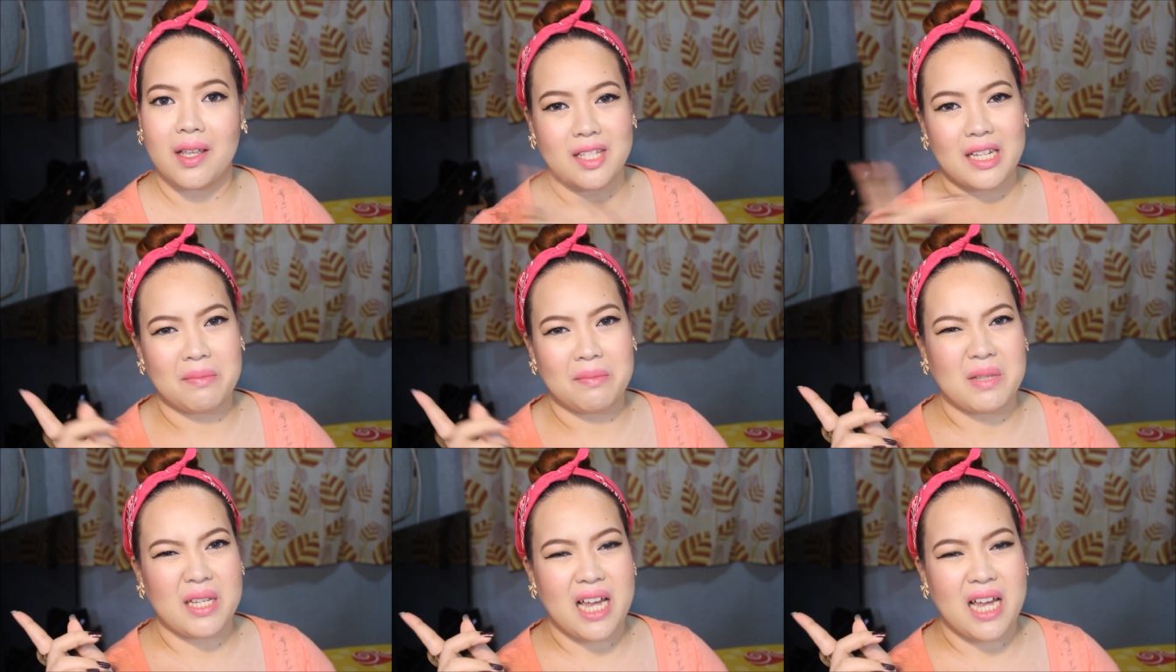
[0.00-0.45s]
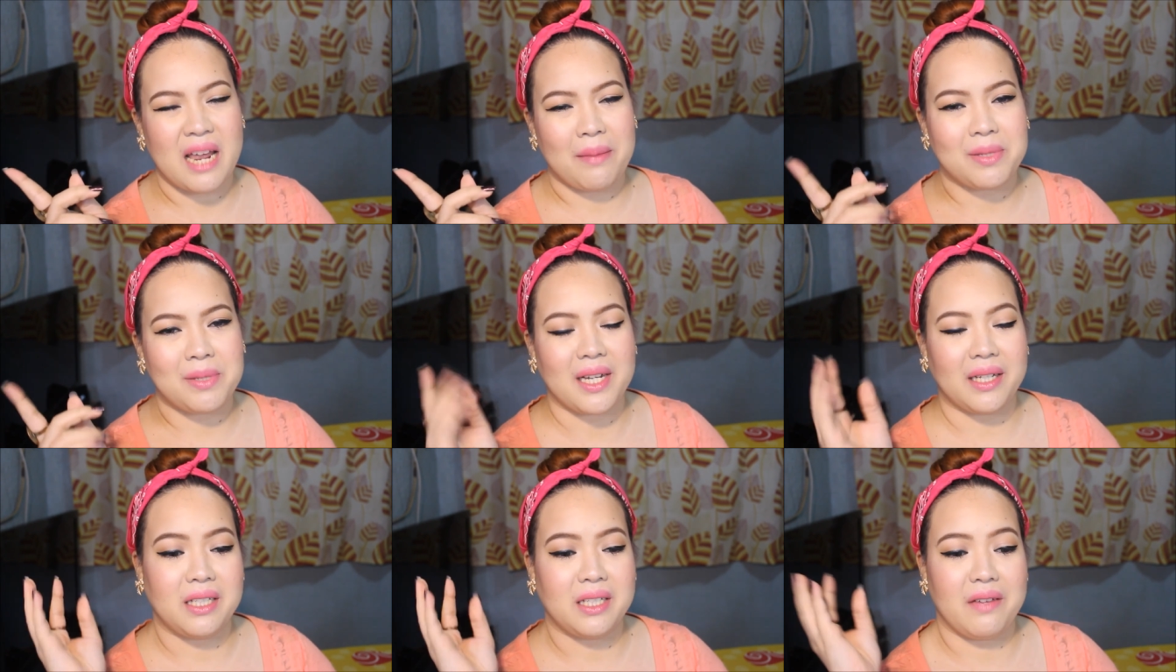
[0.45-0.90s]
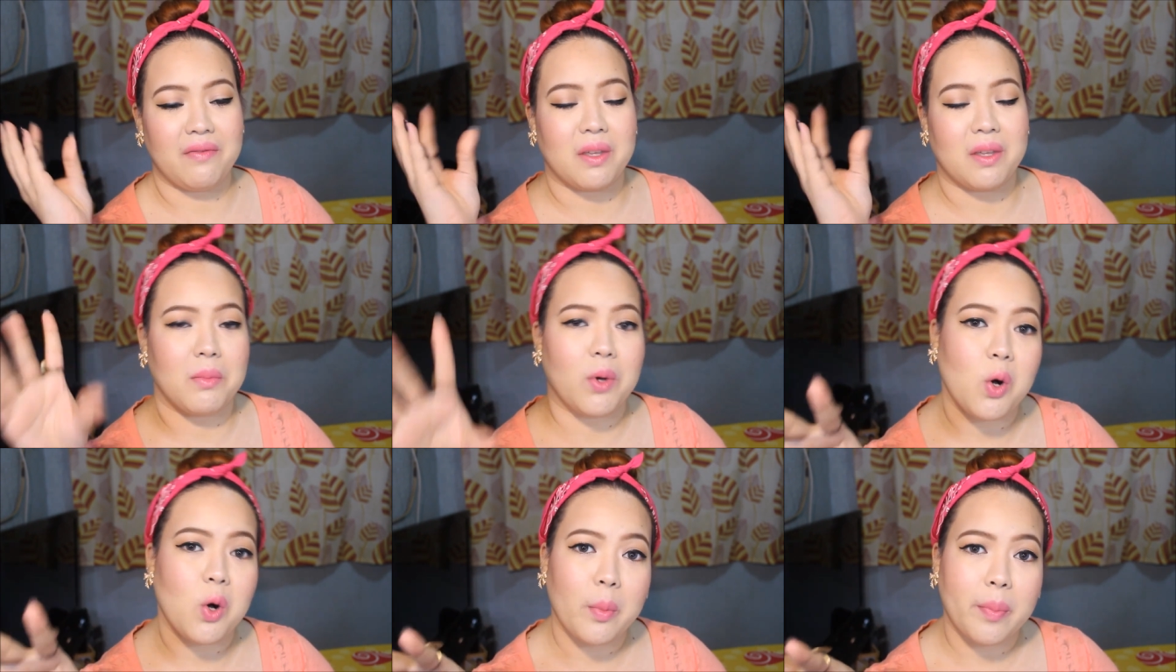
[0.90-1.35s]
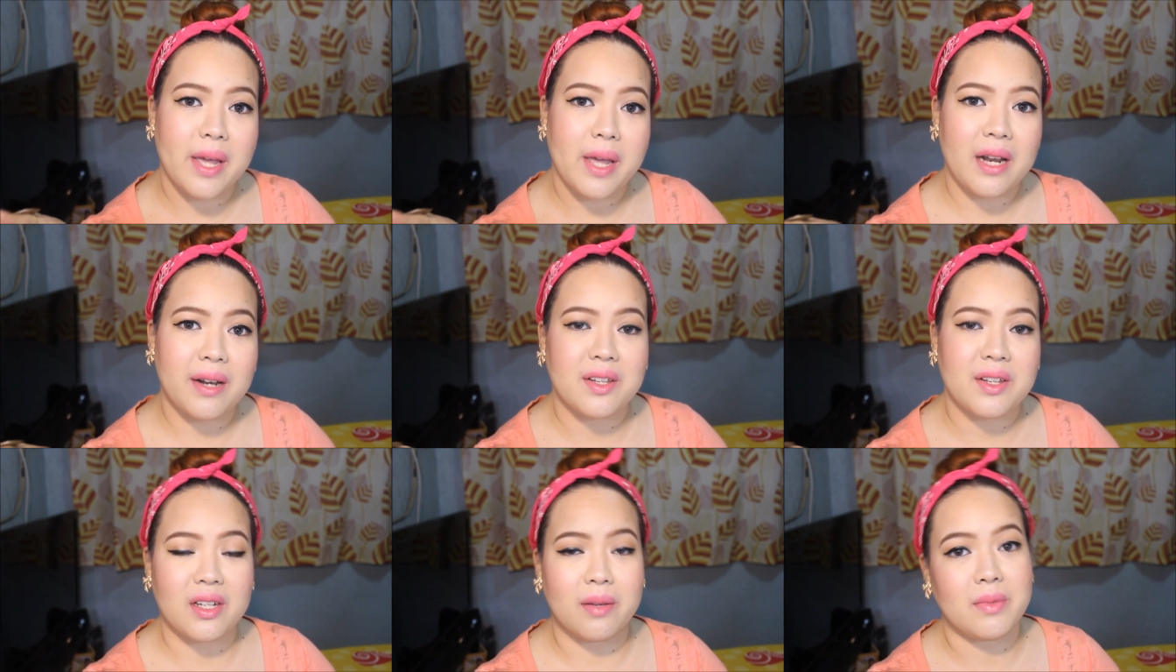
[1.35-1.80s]
Sometimes I leave them
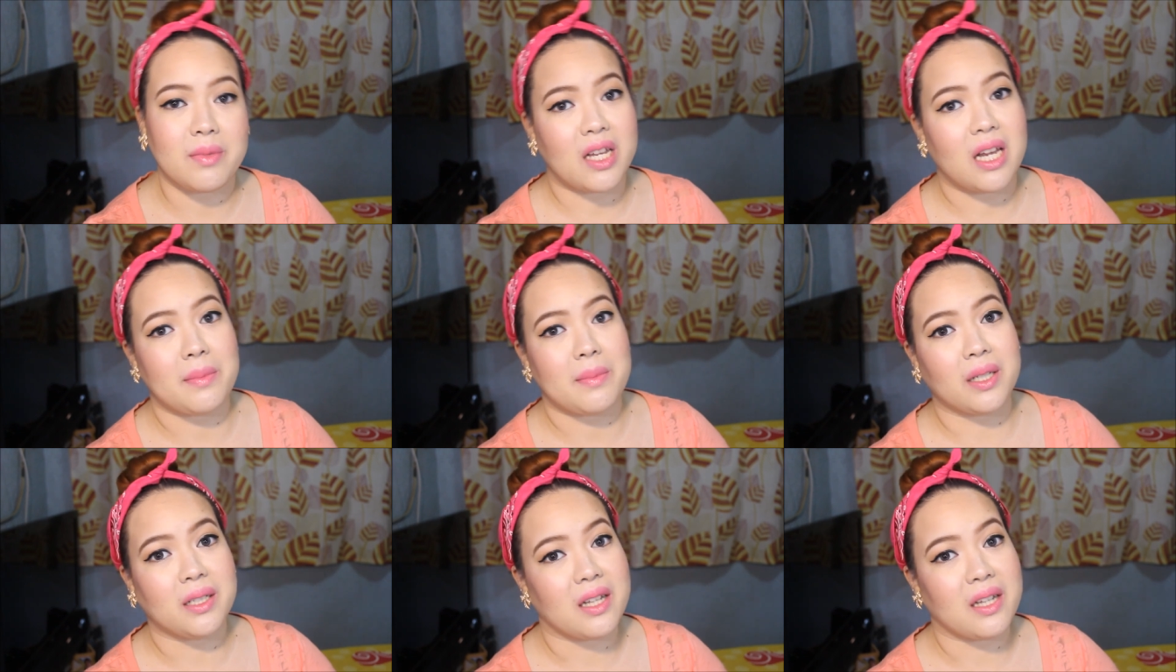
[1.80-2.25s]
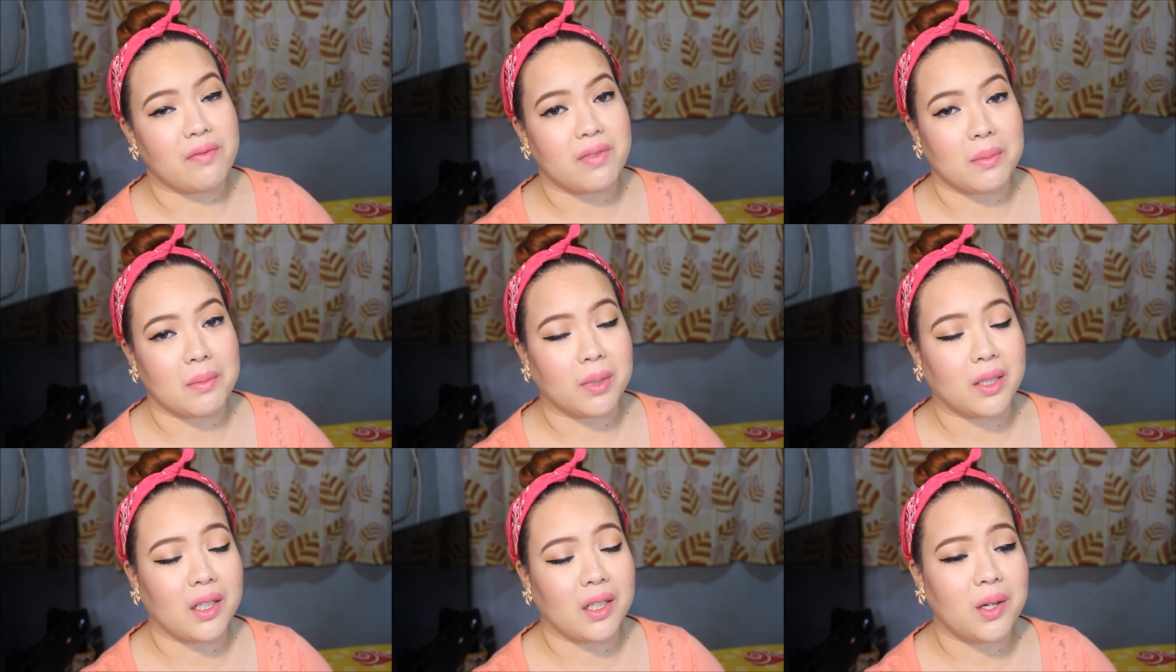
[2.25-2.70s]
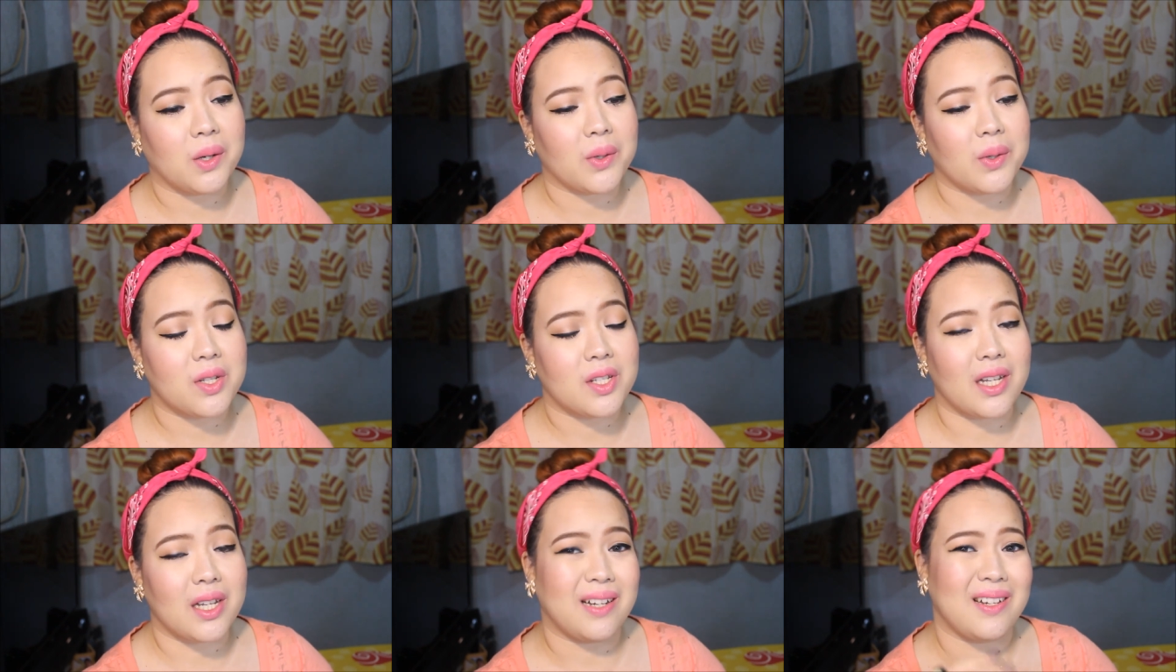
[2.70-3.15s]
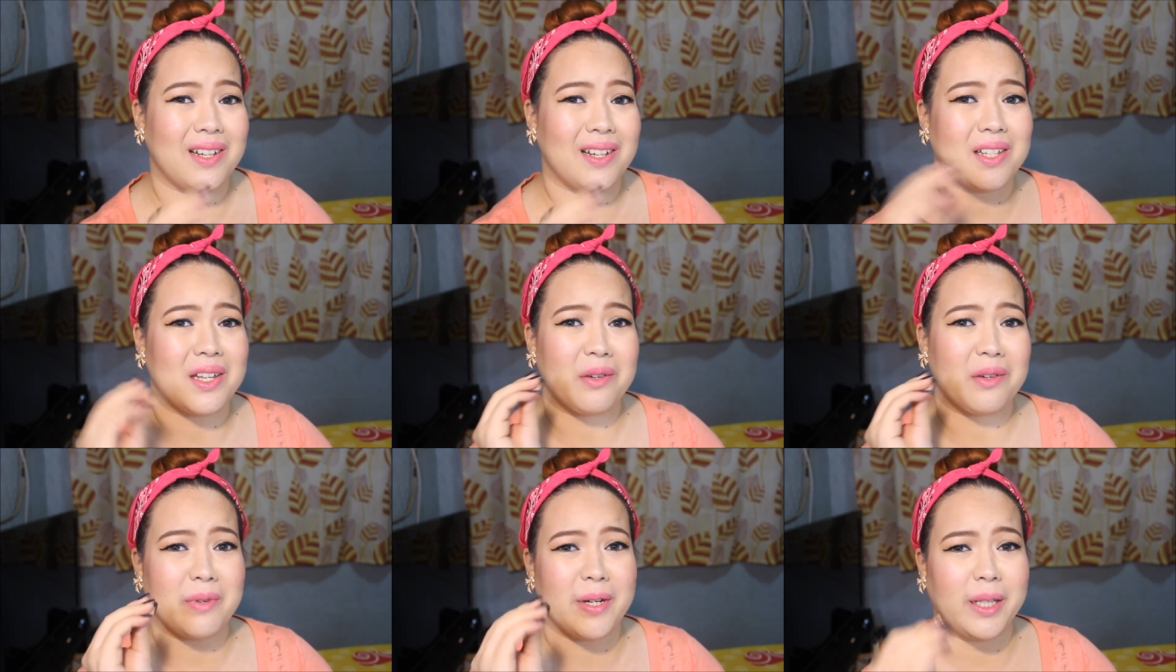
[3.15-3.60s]
open, sometimes I leave them closed. It
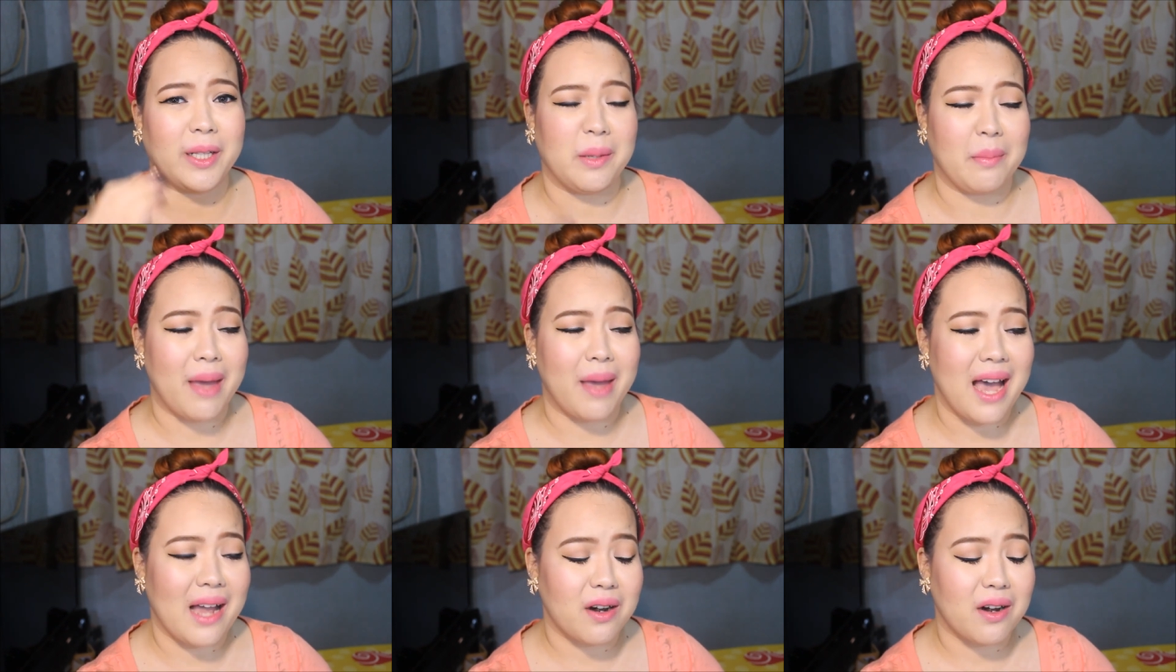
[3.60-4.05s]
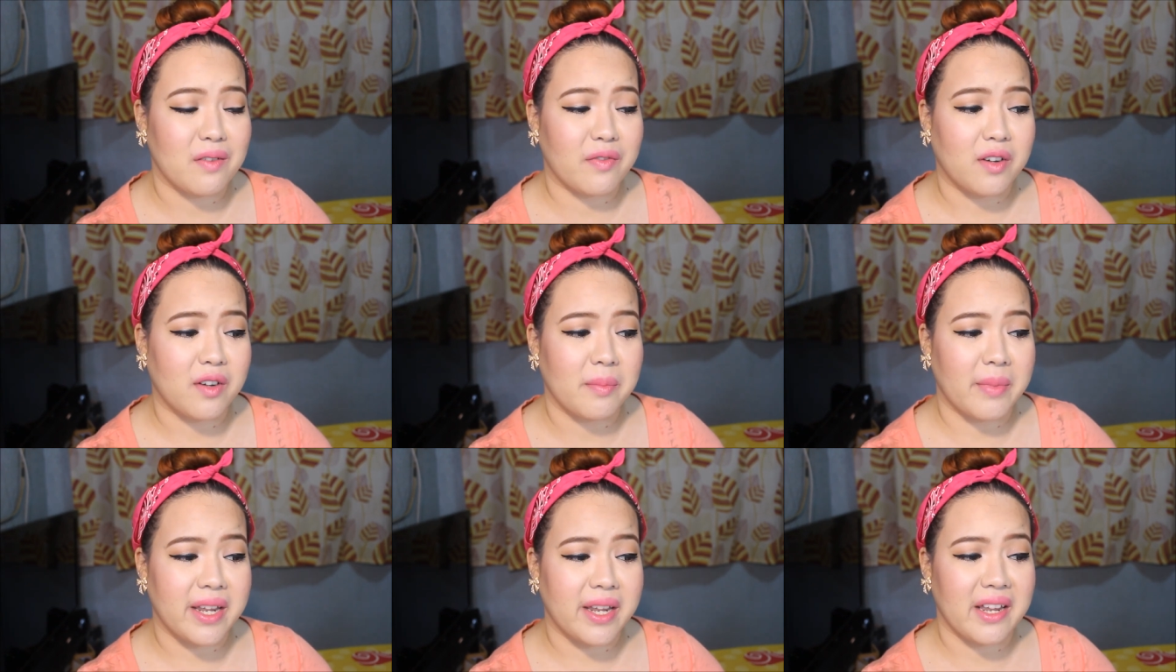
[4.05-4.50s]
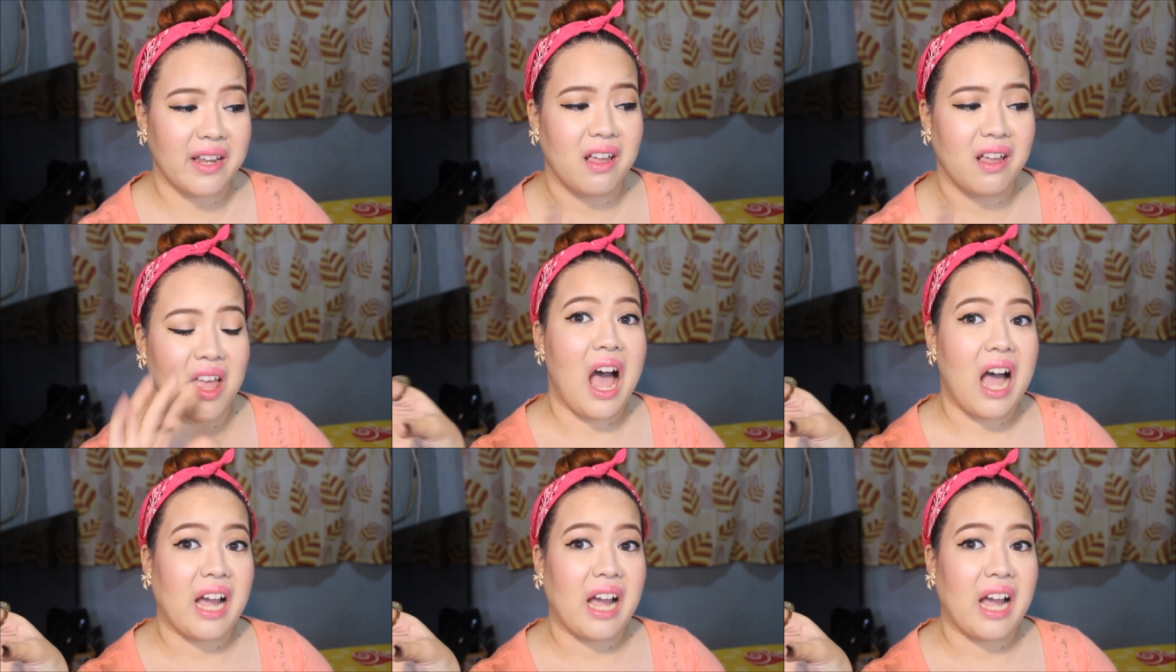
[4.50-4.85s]
doesn't really matter for me.